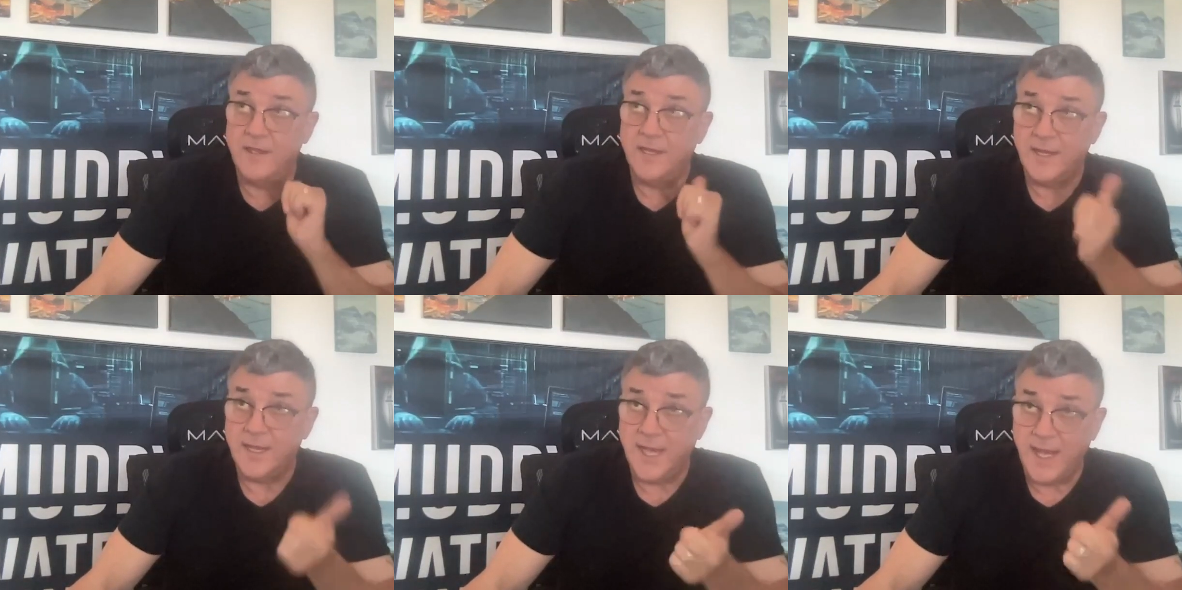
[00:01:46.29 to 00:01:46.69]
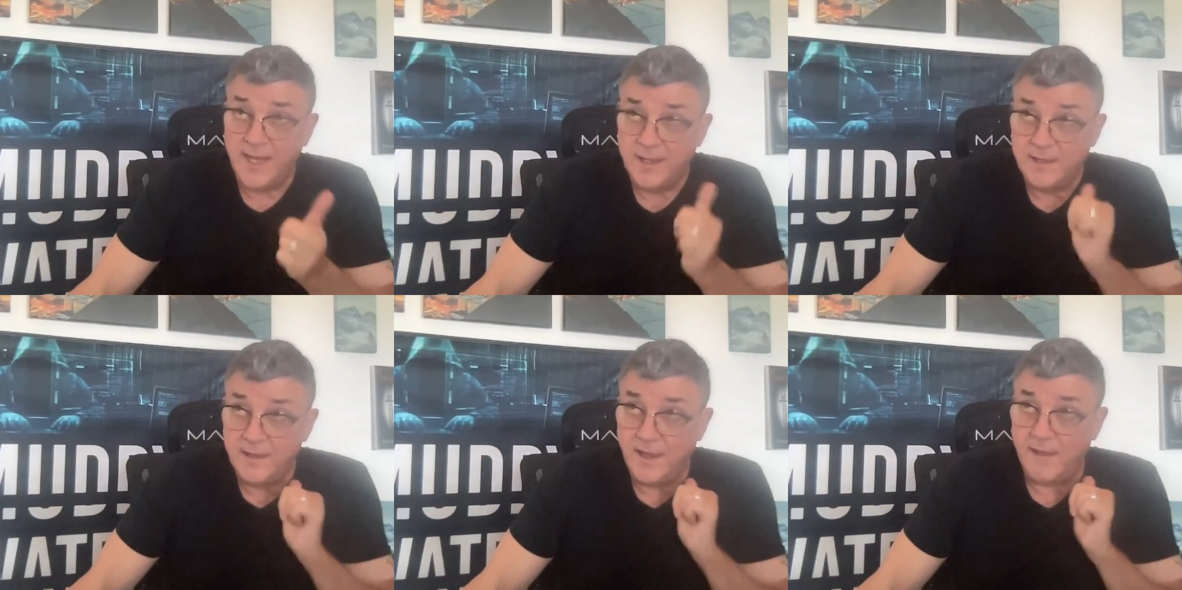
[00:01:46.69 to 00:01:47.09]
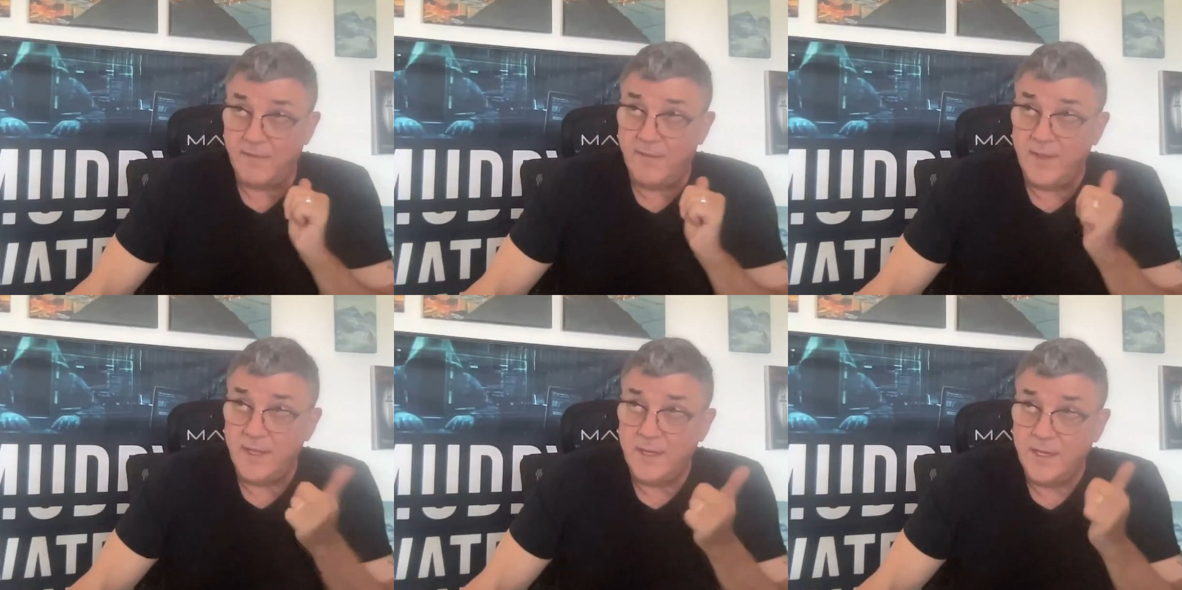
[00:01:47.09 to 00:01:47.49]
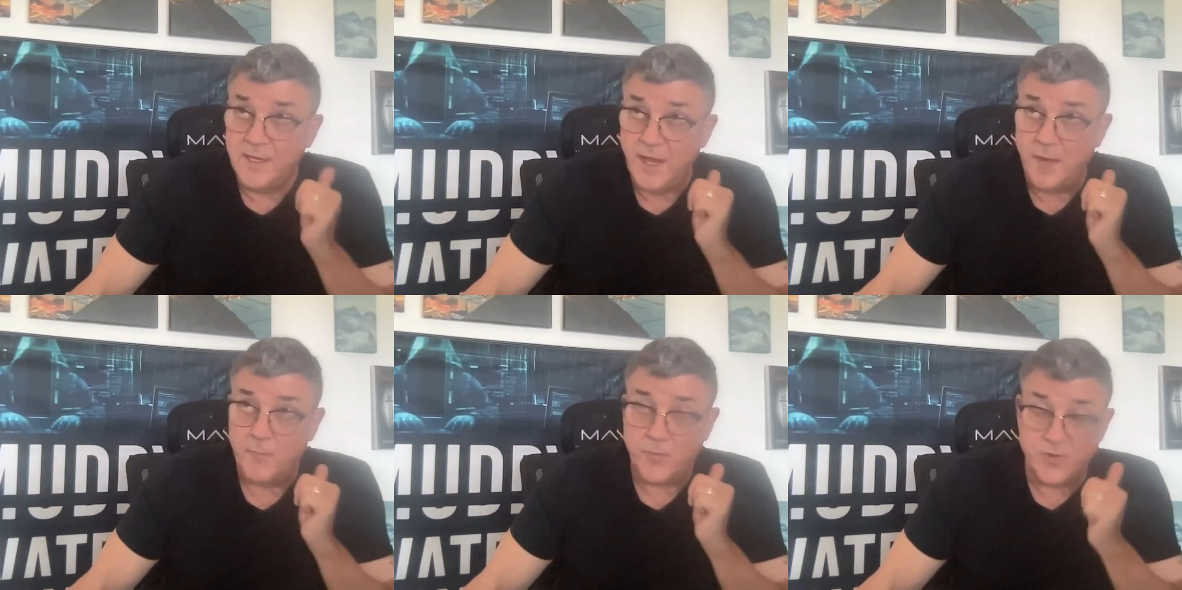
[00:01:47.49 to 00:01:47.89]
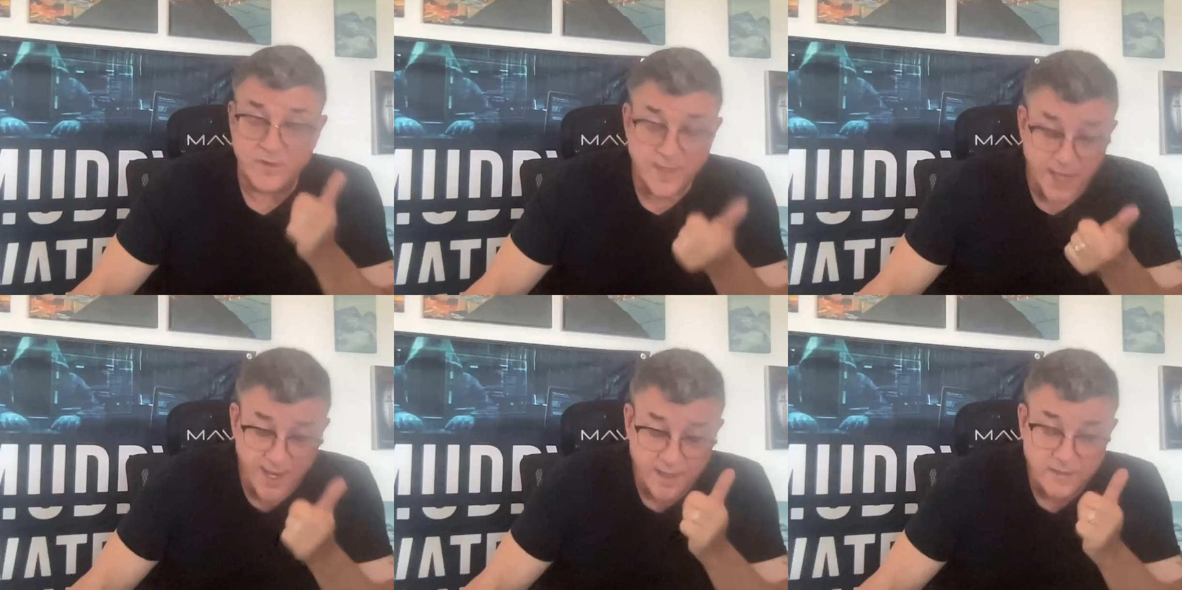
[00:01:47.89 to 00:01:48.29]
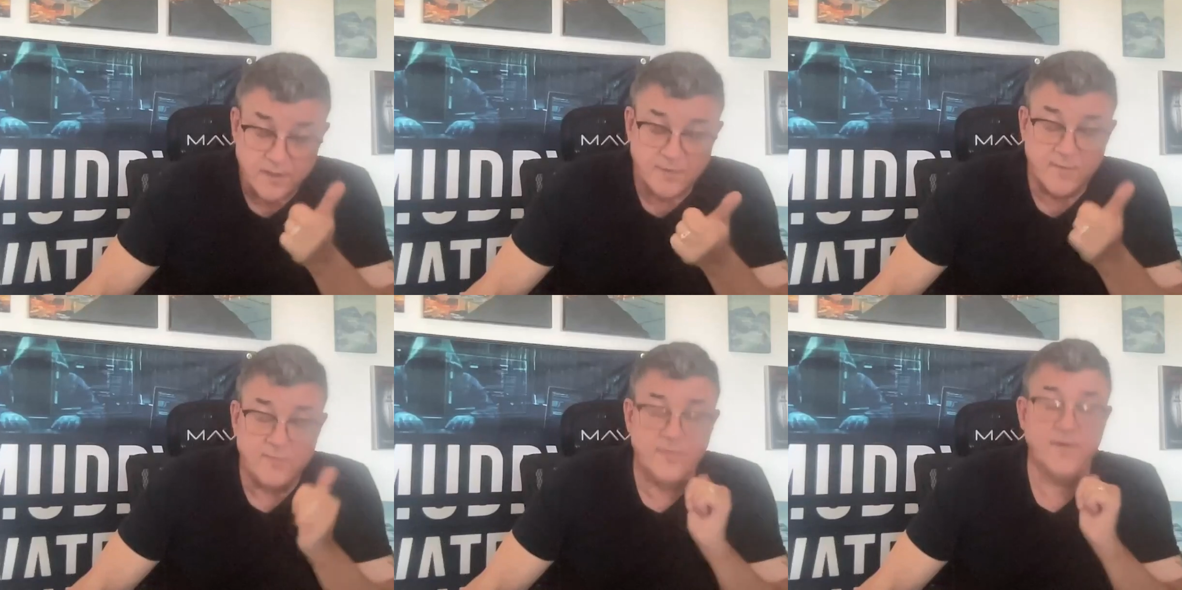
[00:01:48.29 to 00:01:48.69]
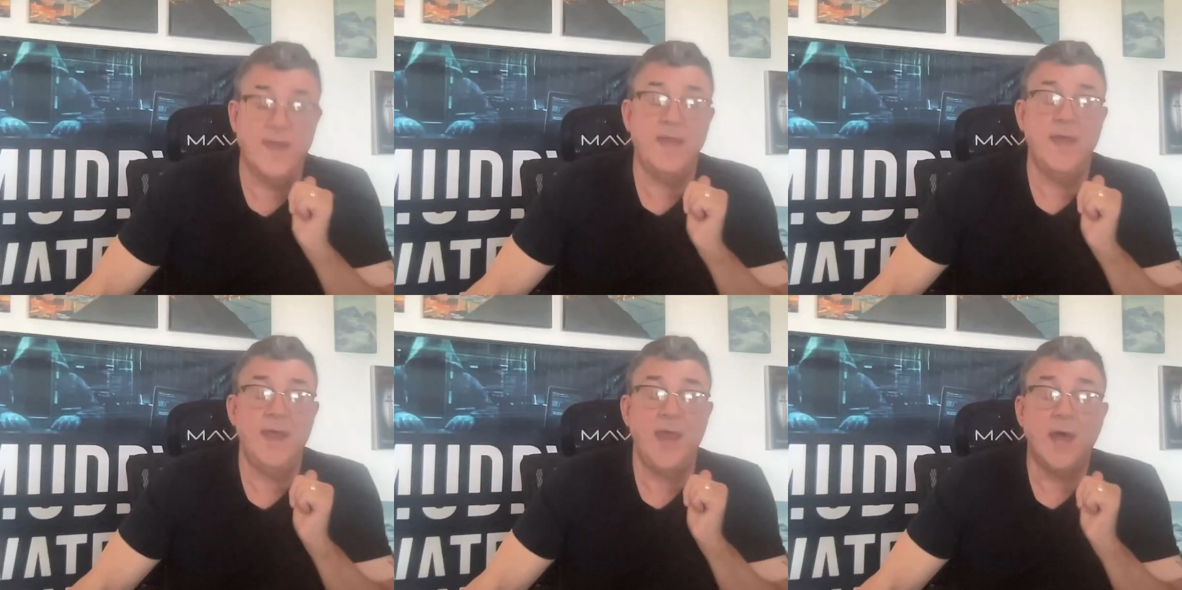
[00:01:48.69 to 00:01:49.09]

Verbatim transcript: negate the protective